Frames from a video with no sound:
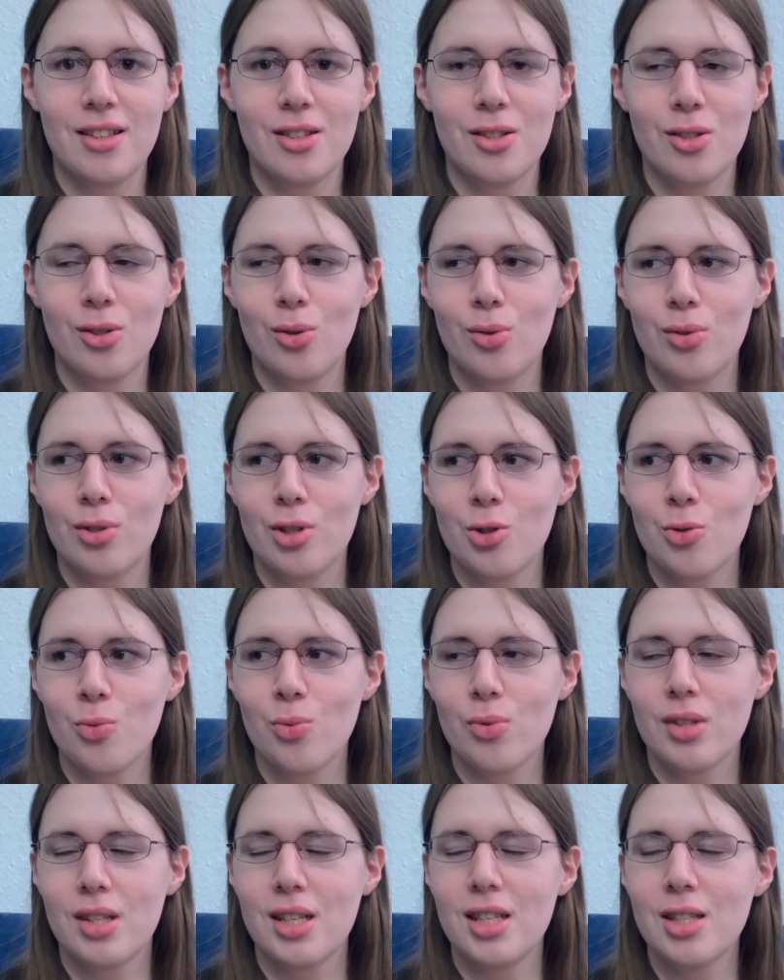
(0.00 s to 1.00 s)
So
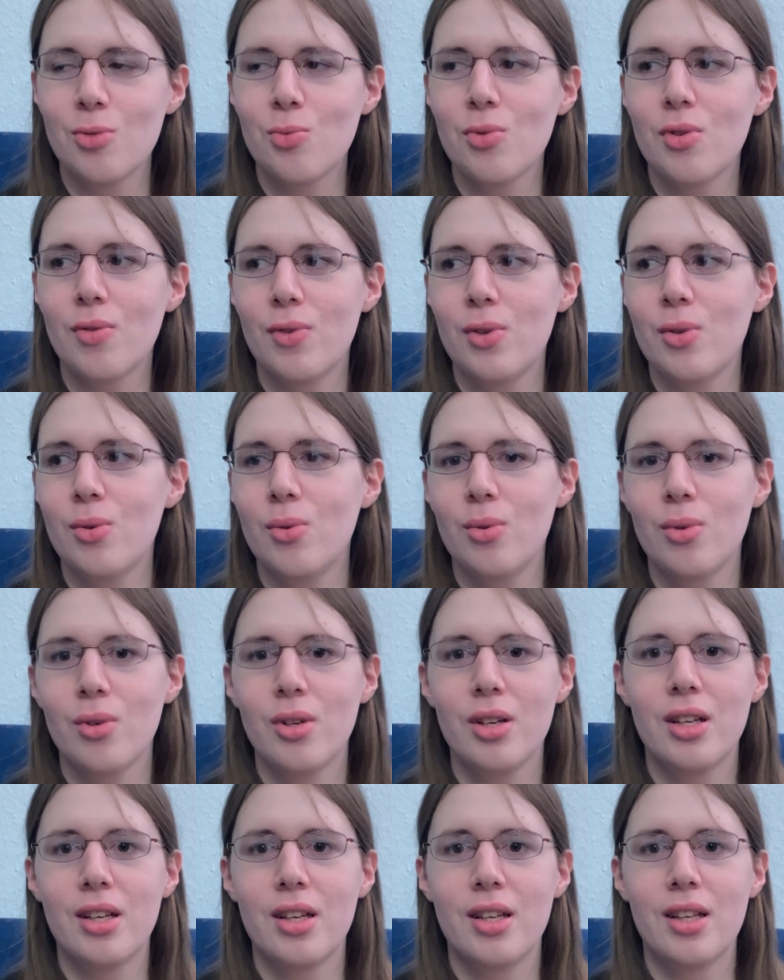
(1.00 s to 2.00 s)
this review
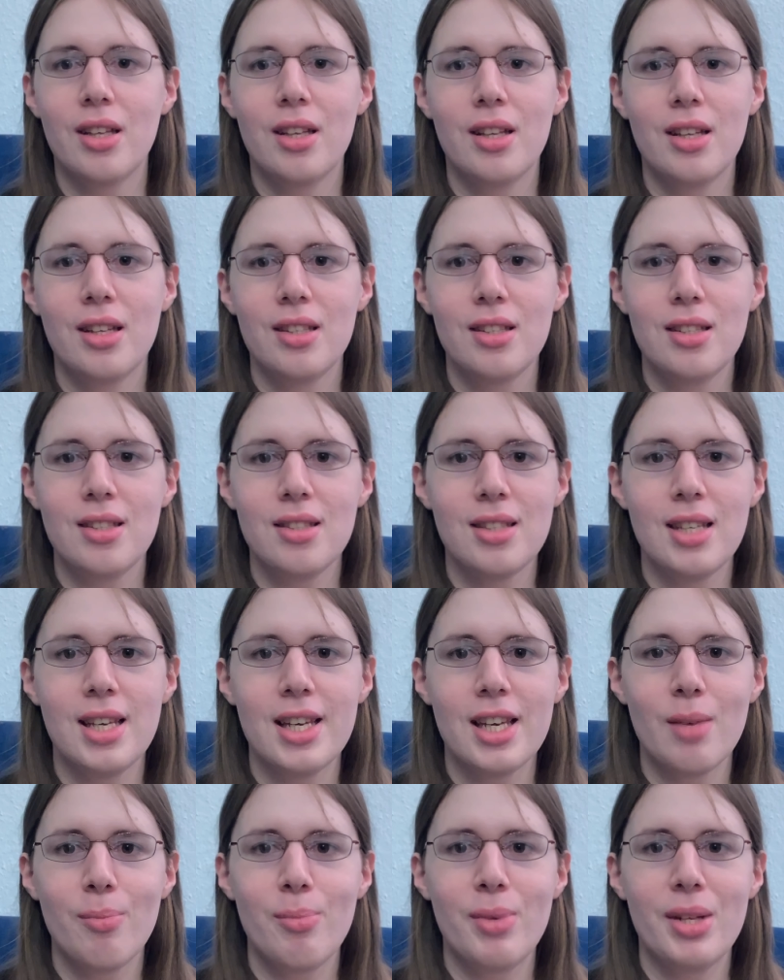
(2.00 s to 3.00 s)
did
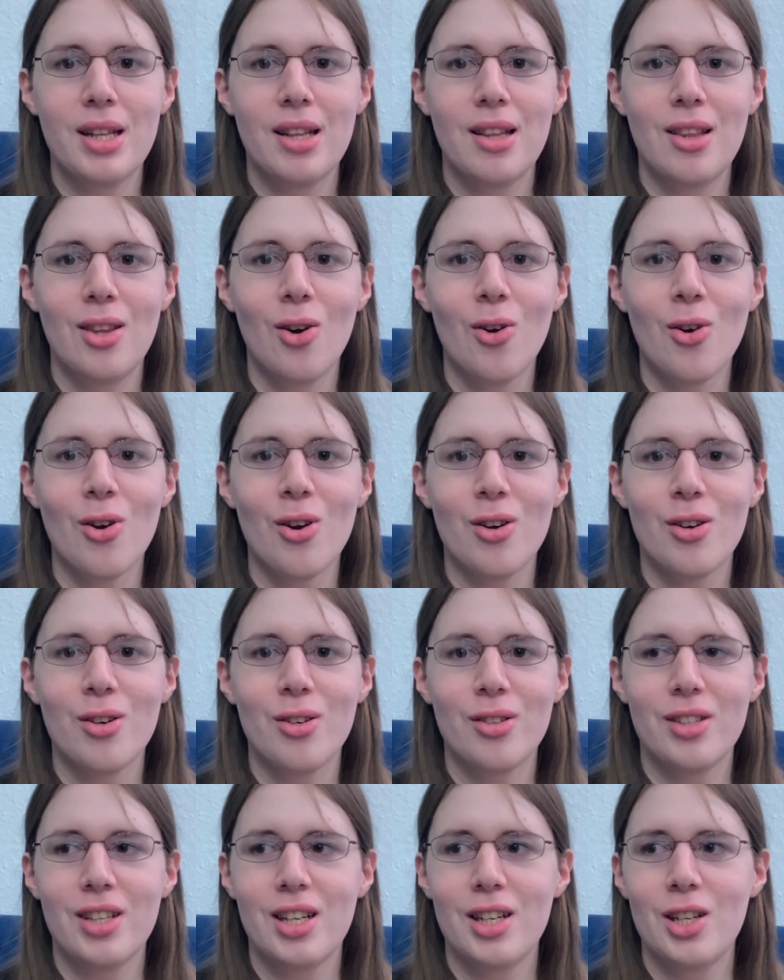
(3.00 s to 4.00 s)
take a bit longer
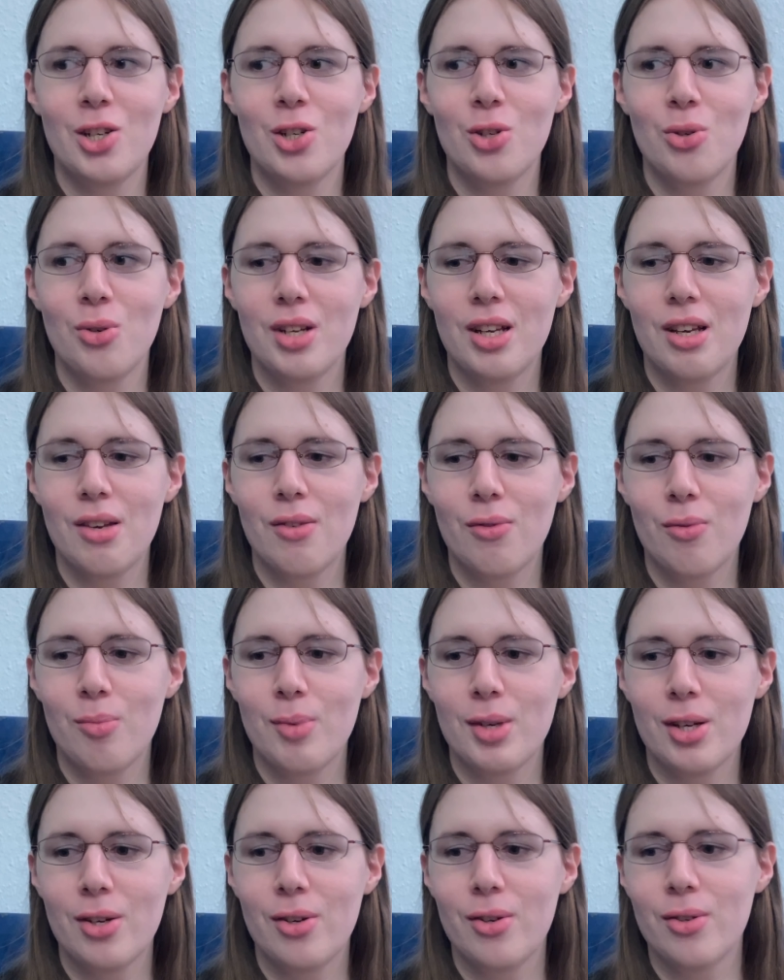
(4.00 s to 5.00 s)
than it should have,
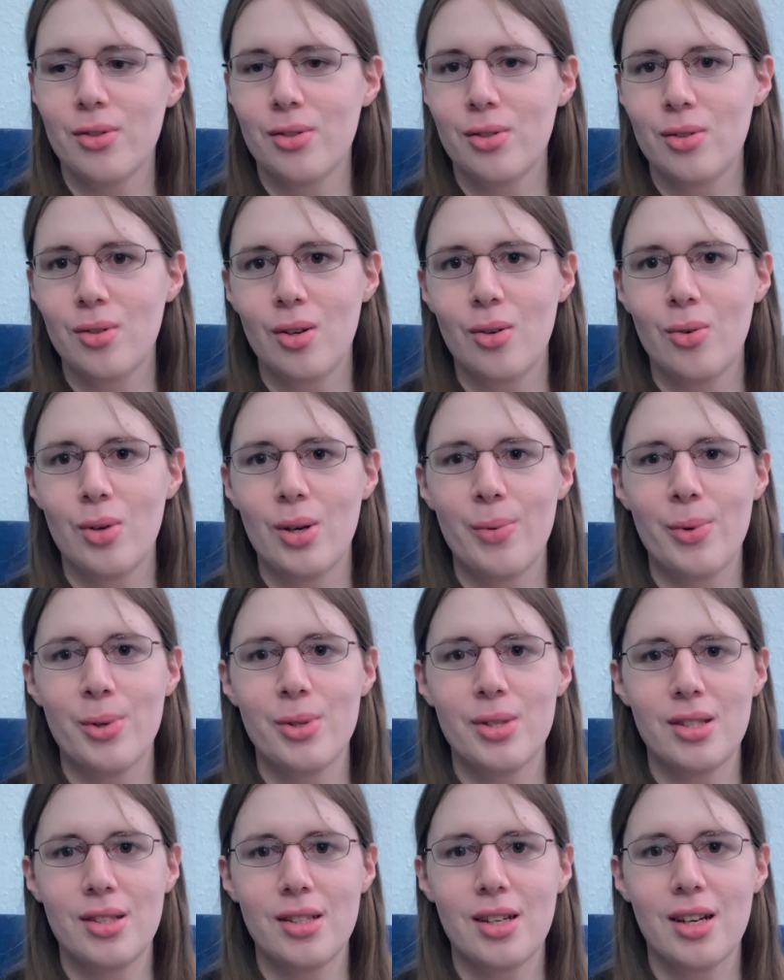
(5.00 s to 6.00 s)
because I was
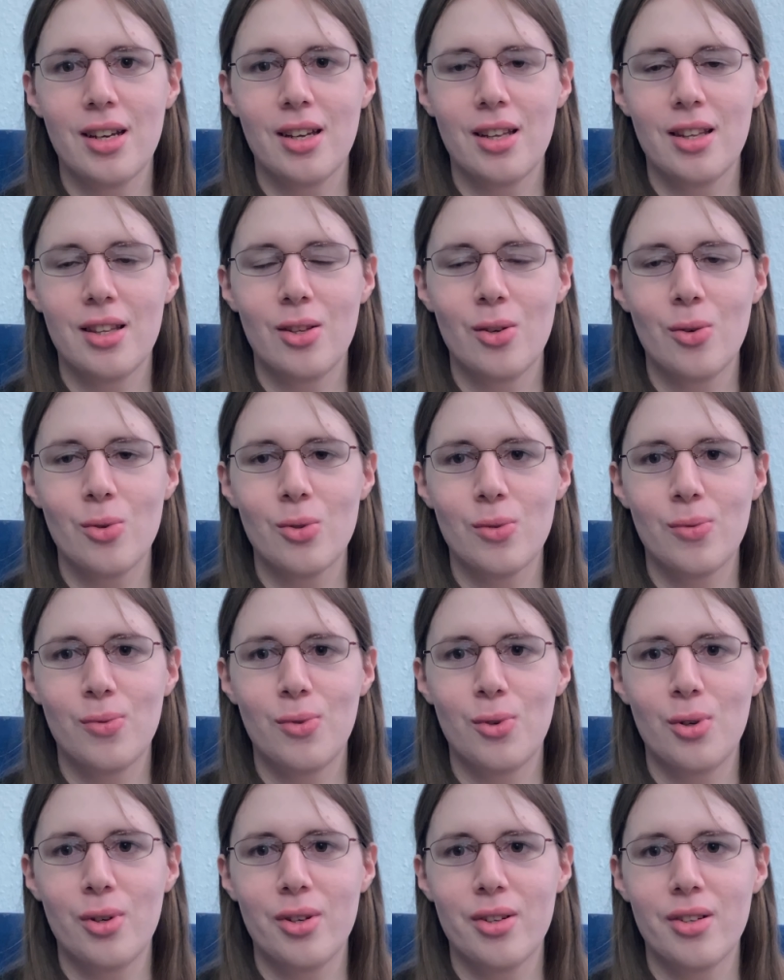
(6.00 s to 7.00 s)
stuck at those
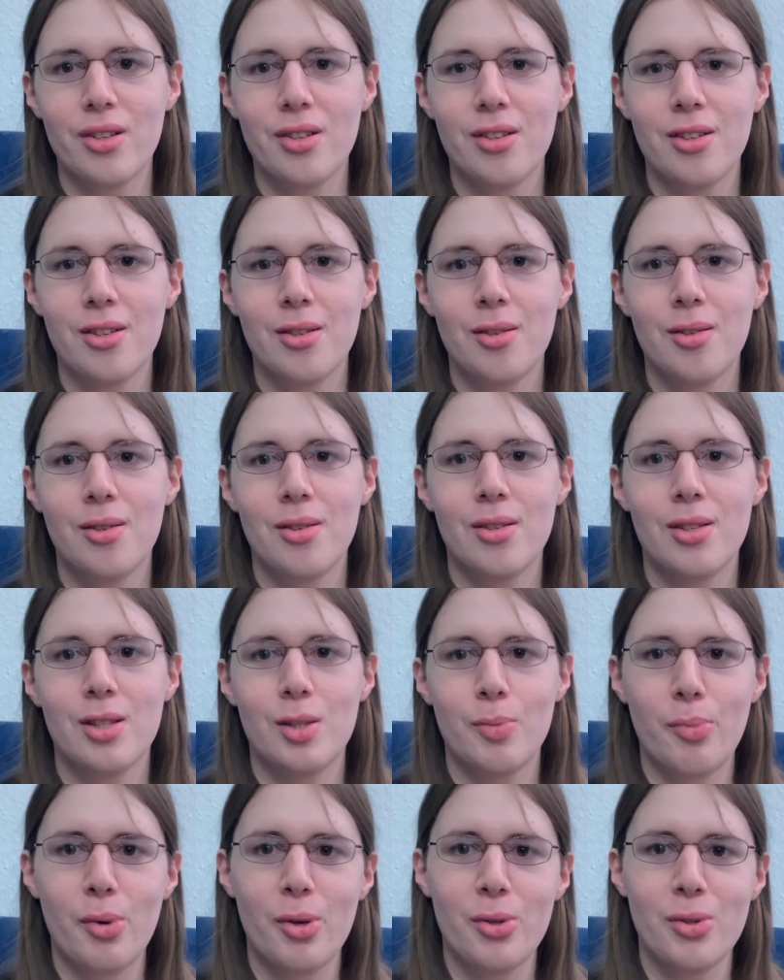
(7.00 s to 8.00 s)
4
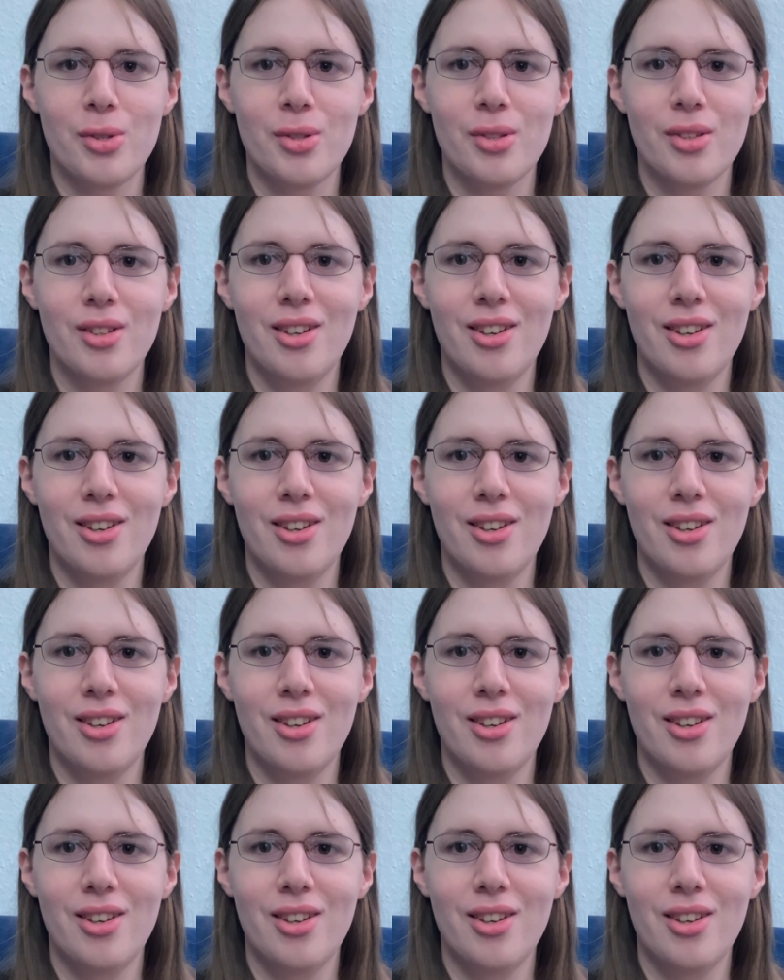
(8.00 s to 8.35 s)
spots.